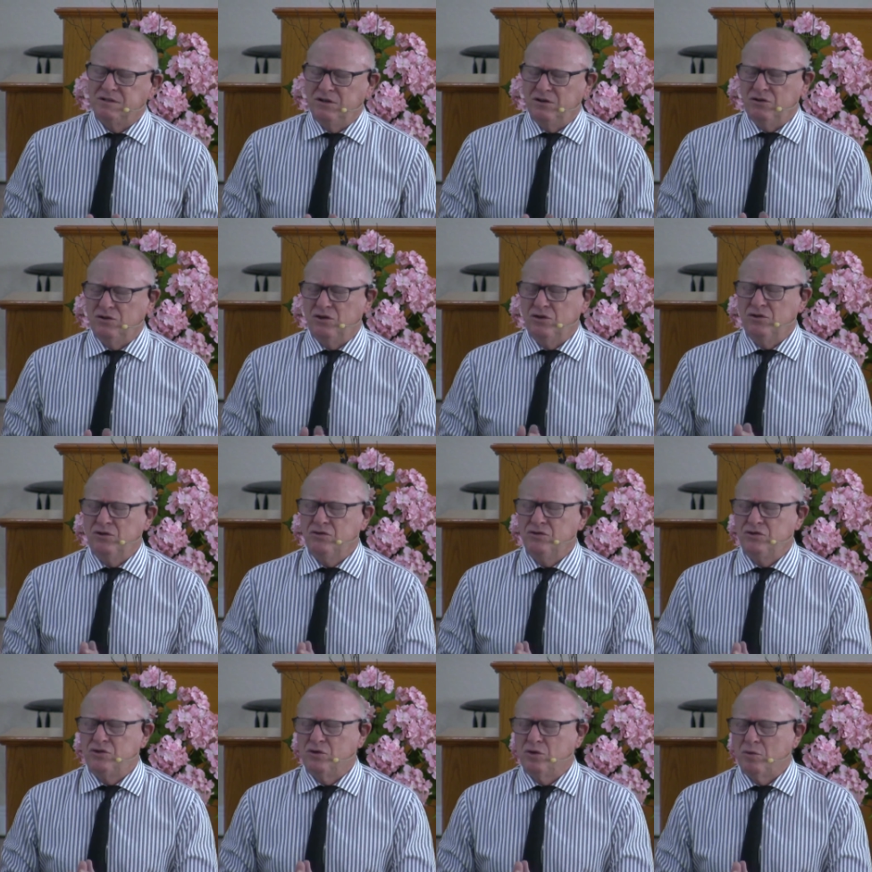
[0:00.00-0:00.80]
You
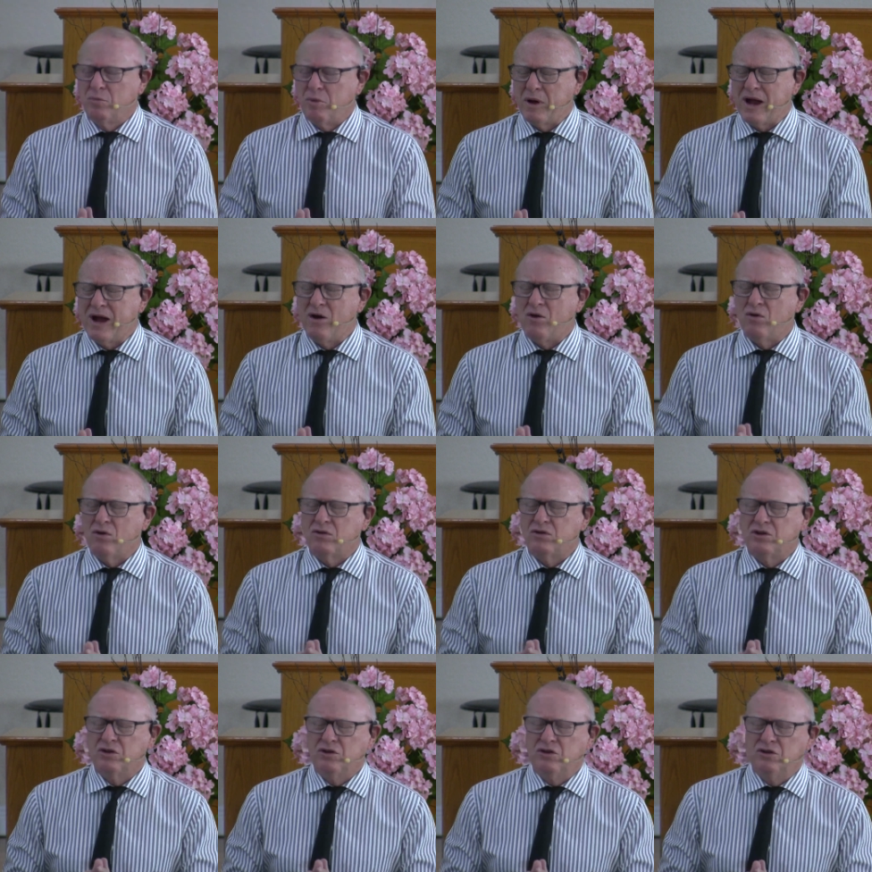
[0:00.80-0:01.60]
use your power
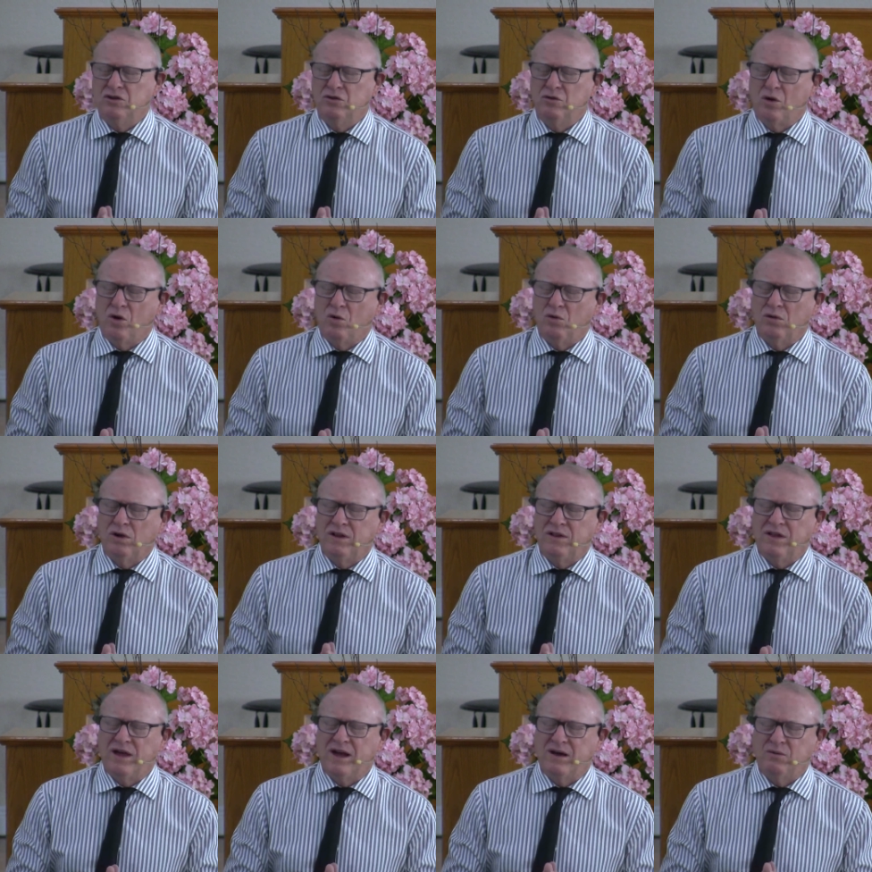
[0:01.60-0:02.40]
to do
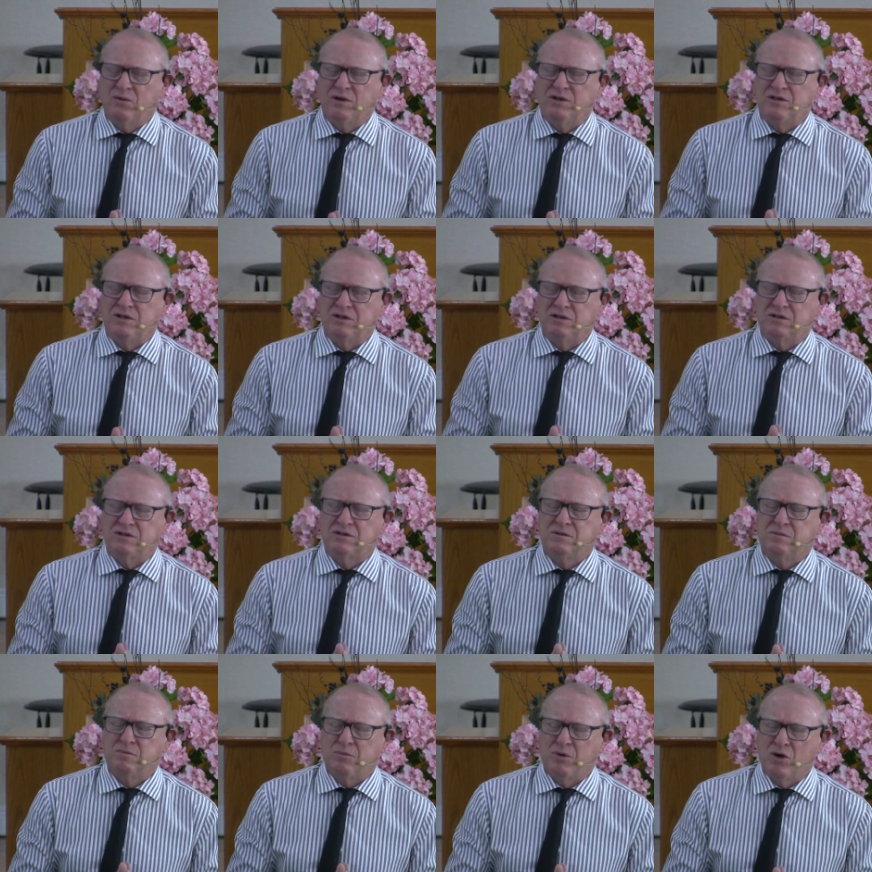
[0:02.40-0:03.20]
only that which is
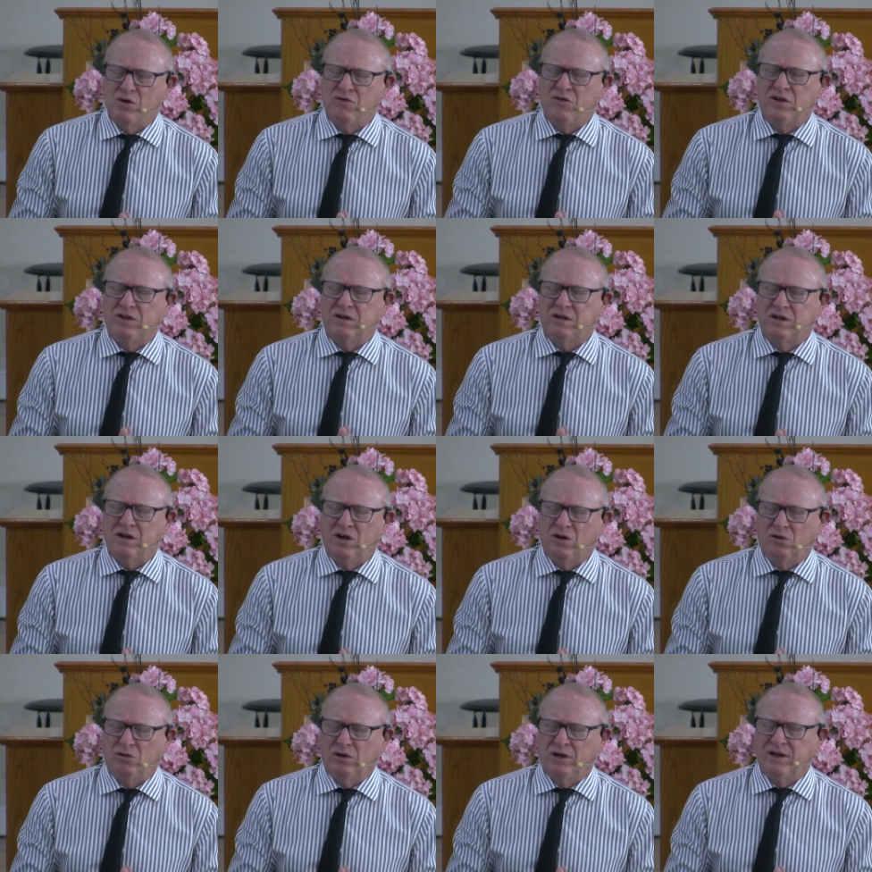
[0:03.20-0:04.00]
perfect and
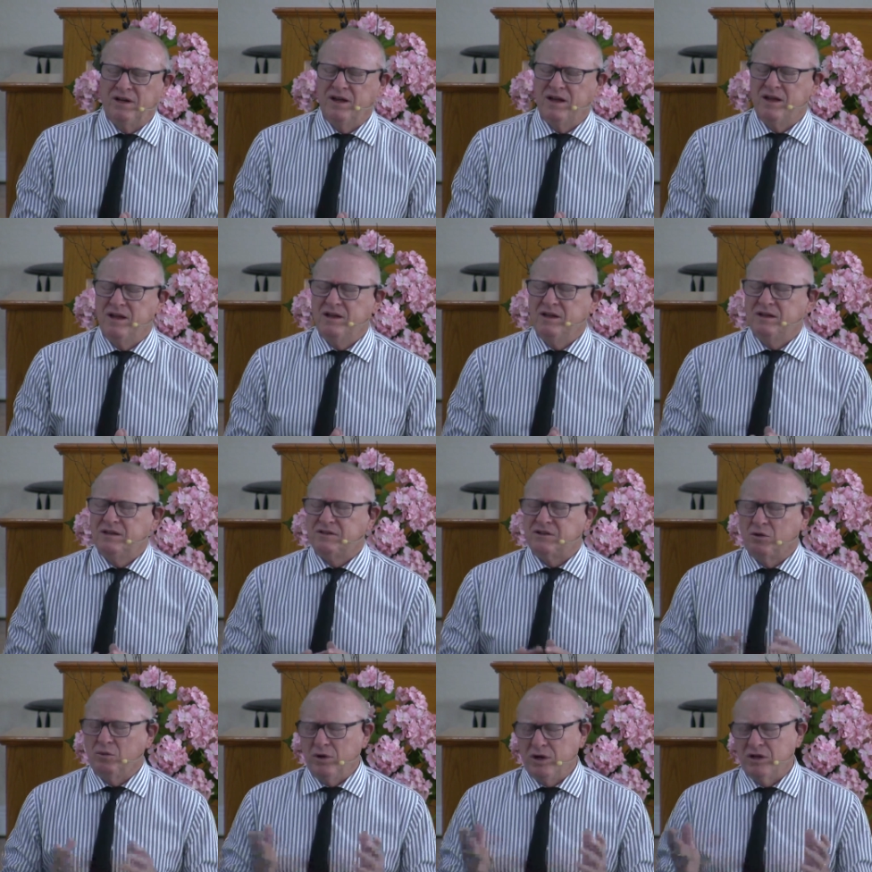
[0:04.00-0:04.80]
holy,
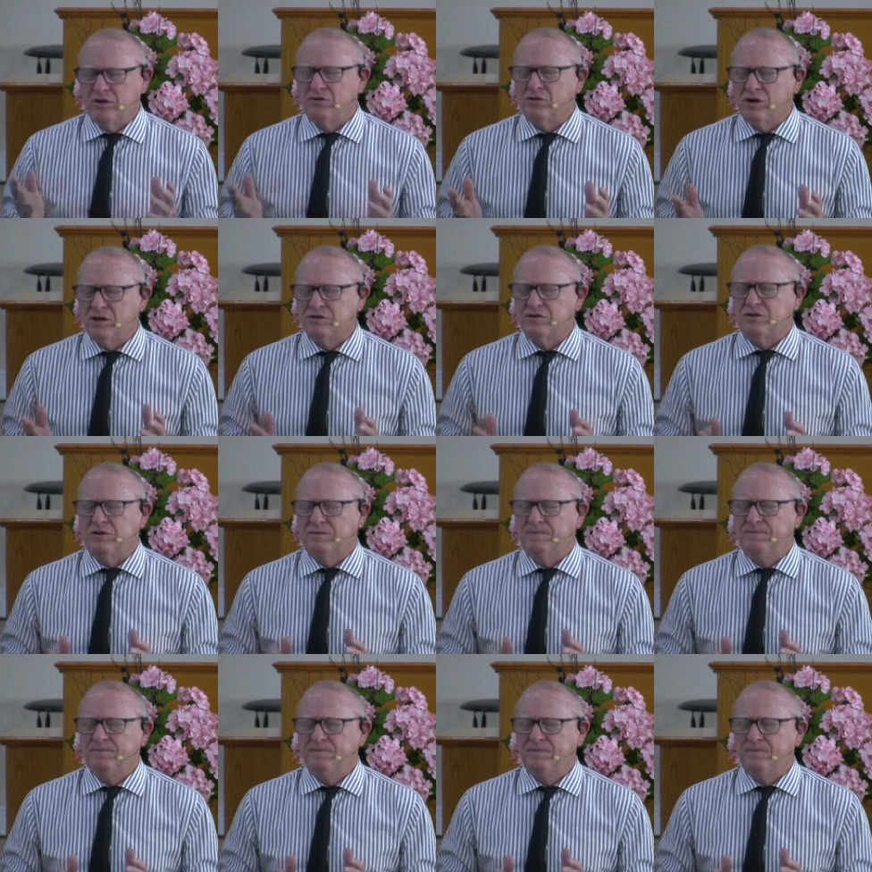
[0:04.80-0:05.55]
so we can trust you.